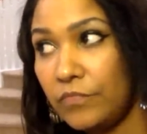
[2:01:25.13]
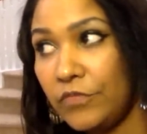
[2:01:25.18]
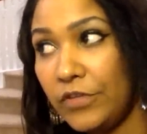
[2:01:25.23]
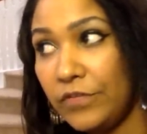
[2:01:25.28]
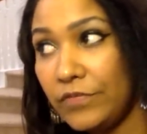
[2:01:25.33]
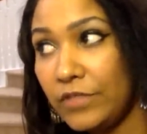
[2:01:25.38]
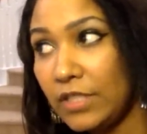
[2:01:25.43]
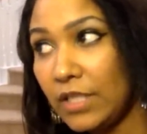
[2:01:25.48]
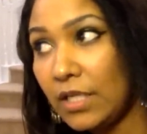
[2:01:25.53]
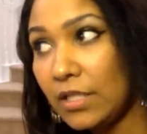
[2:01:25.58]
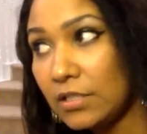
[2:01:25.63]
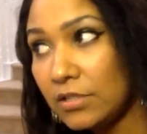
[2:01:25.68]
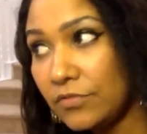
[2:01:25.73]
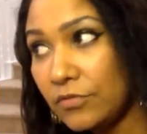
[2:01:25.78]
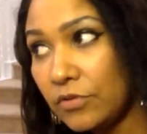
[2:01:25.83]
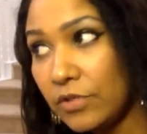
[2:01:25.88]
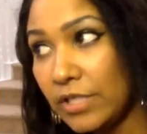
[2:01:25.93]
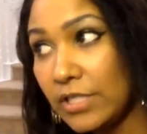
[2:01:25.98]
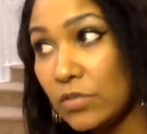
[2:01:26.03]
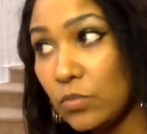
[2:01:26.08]
fifty dollars
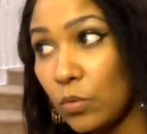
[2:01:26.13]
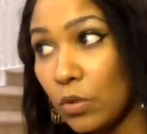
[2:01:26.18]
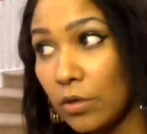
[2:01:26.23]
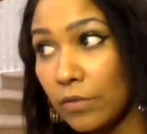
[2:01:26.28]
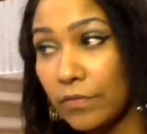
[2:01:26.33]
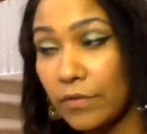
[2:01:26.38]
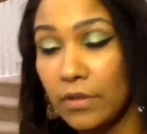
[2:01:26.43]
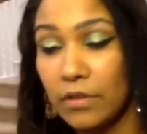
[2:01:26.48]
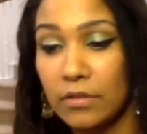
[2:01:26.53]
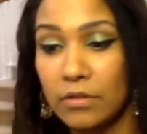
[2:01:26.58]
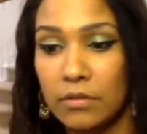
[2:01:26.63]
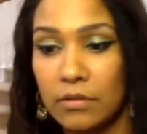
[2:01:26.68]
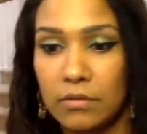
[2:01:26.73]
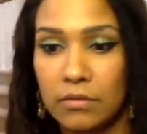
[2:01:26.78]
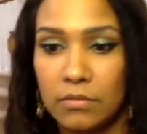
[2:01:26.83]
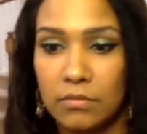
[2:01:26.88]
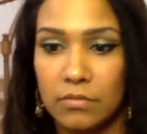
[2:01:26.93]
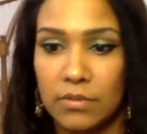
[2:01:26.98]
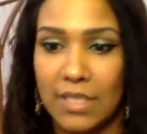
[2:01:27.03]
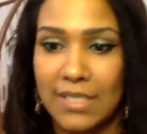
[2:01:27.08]
for it, it's worth it.
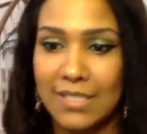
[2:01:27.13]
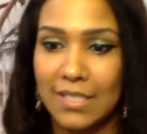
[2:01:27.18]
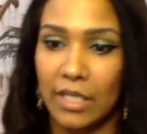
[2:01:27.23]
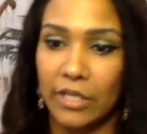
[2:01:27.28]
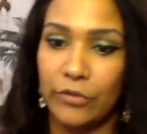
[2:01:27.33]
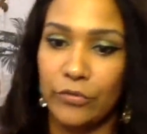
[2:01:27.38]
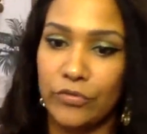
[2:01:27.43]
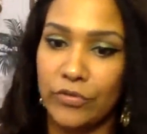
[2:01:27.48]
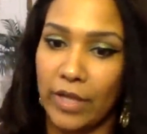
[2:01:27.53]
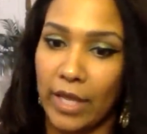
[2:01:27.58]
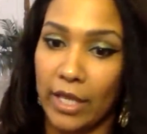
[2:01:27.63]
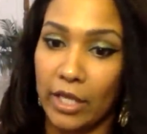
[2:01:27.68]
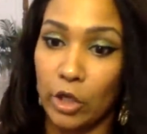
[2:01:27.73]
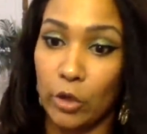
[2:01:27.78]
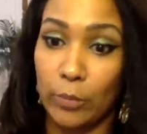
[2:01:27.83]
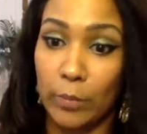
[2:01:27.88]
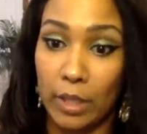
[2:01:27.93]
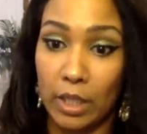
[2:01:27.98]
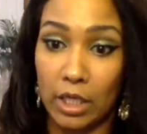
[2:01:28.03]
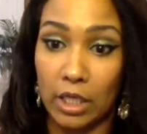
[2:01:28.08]
That's how you stack
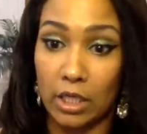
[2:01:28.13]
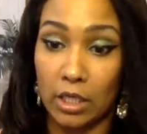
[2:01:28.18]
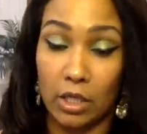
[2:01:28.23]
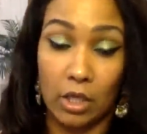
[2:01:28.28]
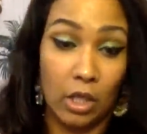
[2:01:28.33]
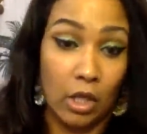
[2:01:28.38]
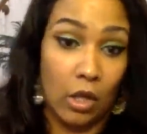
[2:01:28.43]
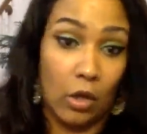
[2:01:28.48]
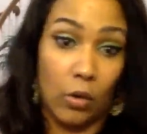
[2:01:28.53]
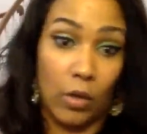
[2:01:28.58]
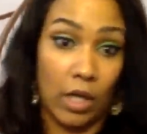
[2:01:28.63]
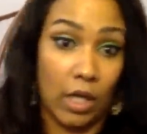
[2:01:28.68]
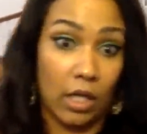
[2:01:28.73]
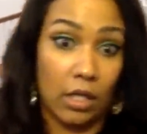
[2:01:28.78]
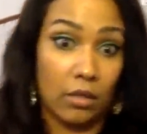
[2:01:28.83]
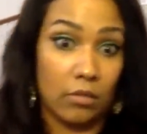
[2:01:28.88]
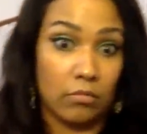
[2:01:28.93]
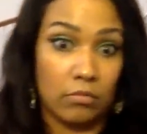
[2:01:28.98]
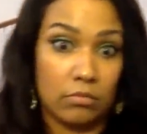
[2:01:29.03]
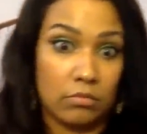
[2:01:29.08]
your money.
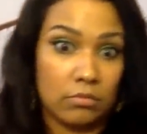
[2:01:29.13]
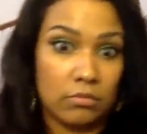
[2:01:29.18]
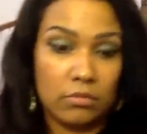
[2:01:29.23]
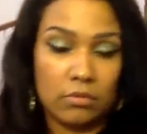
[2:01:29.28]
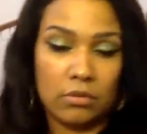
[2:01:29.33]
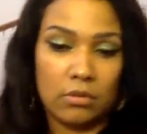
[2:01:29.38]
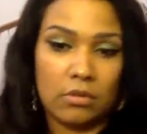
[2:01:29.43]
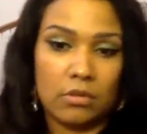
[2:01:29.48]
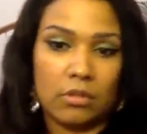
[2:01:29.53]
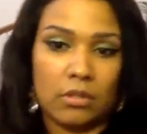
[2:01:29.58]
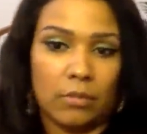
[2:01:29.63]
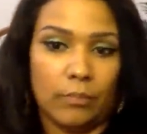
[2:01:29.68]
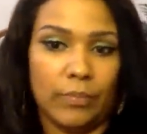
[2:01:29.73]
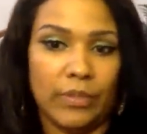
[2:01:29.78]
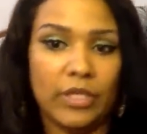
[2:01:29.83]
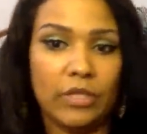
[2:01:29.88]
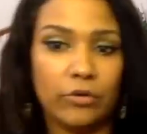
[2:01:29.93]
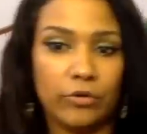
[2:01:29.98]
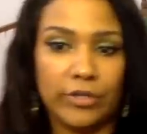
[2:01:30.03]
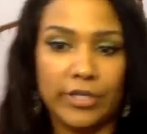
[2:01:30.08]
Okay.
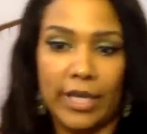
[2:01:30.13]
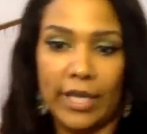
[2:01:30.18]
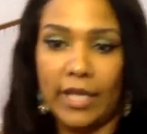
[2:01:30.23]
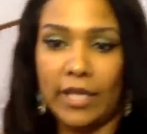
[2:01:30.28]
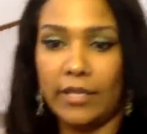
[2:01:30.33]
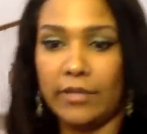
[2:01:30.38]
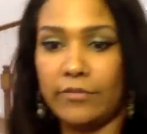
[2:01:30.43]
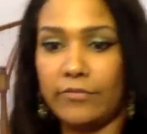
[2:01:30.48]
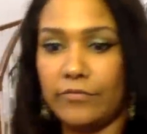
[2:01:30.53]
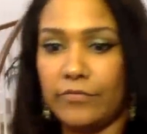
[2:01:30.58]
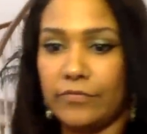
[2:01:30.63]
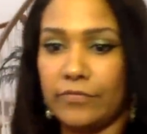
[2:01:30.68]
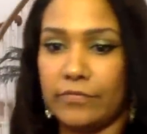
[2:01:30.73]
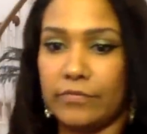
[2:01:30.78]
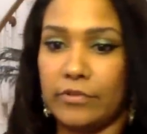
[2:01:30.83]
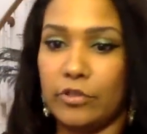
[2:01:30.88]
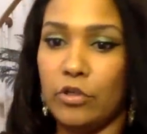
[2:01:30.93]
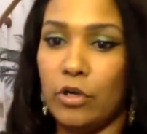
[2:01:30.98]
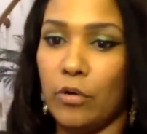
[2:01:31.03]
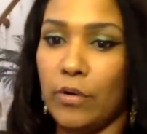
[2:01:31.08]
Be creative.
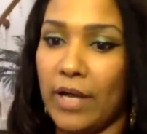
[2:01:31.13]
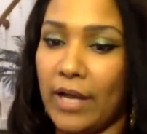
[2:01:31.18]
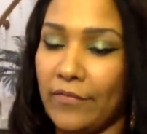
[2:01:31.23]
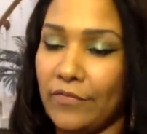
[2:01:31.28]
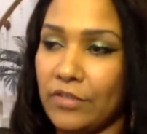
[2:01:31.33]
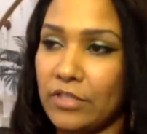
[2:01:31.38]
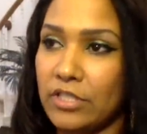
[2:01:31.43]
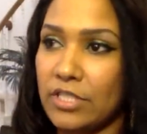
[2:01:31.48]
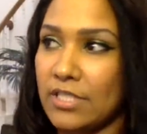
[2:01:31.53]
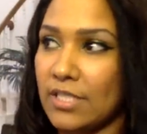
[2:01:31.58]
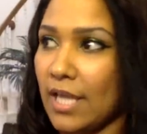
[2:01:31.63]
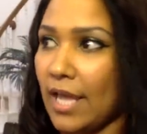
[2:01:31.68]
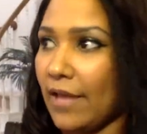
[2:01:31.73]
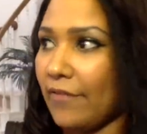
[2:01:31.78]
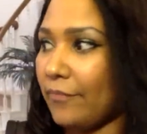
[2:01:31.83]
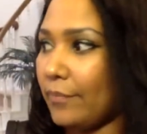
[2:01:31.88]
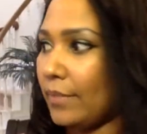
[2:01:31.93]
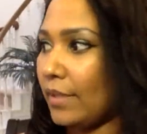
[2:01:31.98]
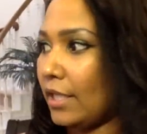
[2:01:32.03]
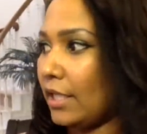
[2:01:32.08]
You don't have to just
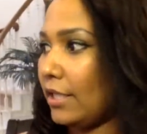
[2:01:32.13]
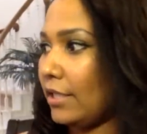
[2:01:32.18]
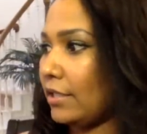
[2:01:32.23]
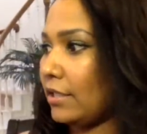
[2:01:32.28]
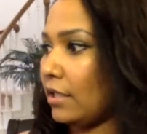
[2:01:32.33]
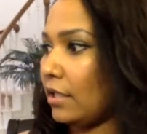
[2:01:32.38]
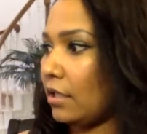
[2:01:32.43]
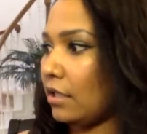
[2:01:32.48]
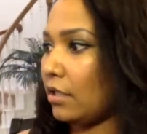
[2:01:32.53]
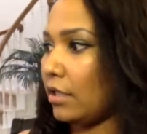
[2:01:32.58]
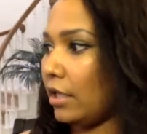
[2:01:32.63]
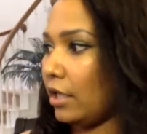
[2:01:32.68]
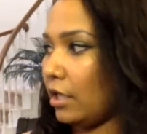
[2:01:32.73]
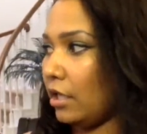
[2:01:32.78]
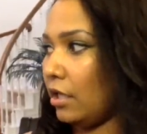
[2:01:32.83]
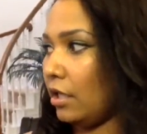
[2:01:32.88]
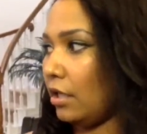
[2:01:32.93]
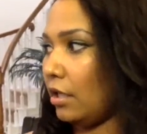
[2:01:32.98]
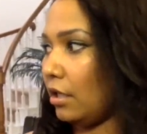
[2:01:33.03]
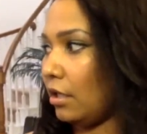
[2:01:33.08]
have money
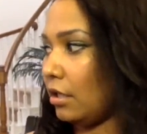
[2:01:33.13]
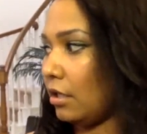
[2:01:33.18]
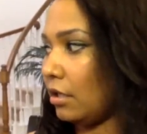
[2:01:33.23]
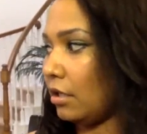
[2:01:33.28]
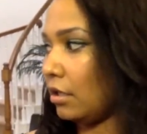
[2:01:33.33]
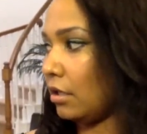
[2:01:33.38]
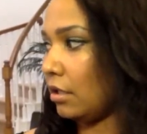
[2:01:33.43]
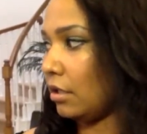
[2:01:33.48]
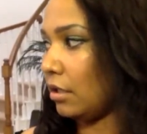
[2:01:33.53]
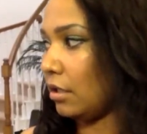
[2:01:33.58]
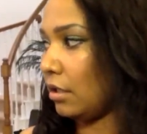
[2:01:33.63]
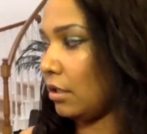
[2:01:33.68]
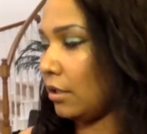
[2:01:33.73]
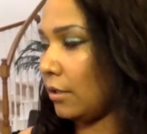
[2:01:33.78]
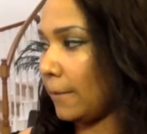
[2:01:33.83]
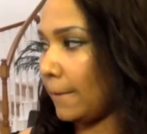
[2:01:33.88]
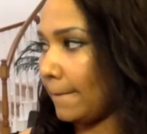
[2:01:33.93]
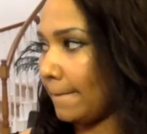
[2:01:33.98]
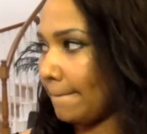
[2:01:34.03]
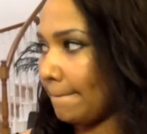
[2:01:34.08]
in
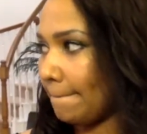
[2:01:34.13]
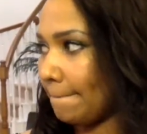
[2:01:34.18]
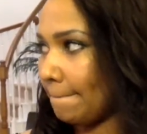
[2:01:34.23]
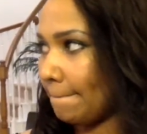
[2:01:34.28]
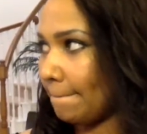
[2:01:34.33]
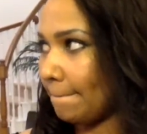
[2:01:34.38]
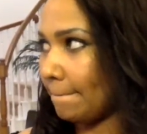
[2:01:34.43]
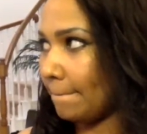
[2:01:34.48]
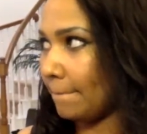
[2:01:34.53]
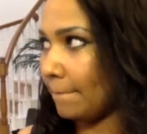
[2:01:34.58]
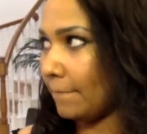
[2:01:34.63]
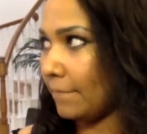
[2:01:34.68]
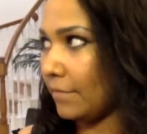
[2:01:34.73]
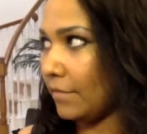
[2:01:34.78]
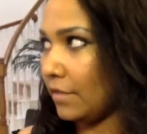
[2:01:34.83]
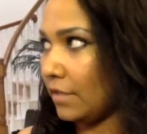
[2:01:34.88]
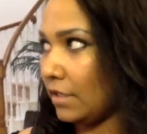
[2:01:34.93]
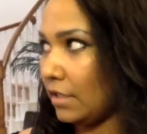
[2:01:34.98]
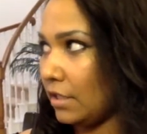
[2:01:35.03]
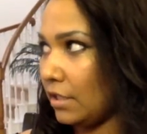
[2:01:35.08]

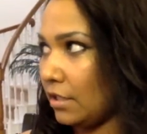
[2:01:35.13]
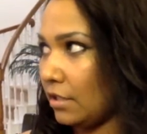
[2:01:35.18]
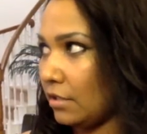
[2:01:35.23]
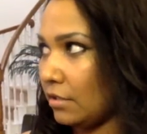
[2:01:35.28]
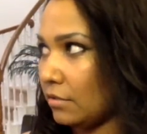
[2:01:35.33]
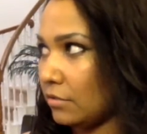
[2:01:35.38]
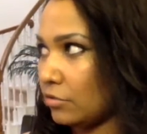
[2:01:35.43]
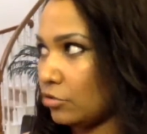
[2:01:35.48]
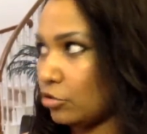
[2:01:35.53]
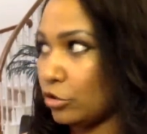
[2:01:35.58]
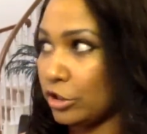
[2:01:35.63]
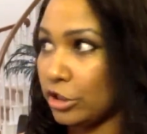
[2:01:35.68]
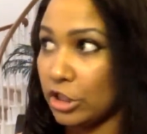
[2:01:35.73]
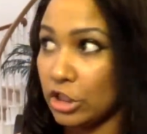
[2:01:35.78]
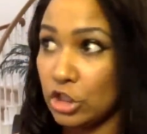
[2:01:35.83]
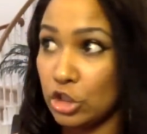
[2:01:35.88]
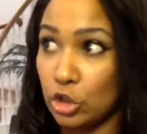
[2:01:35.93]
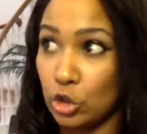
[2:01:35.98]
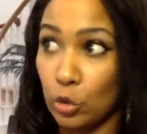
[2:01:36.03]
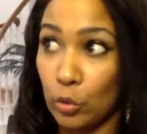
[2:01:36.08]
the
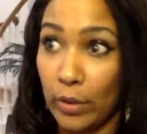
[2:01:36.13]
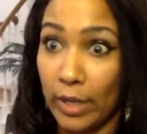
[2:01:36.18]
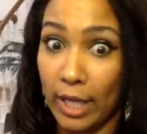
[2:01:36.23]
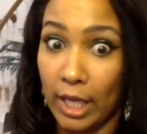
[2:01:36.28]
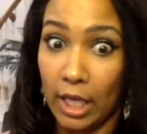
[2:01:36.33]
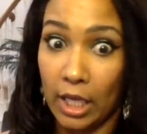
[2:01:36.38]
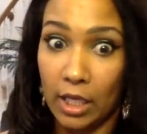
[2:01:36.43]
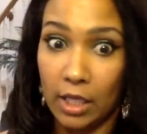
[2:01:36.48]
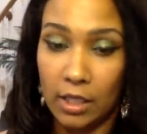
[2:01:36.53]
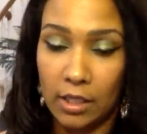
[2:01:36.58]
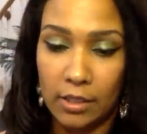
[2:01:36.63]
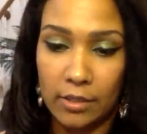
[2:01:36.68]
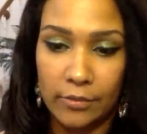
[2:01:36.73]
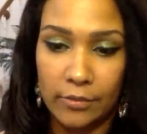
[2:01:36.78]
traditional way,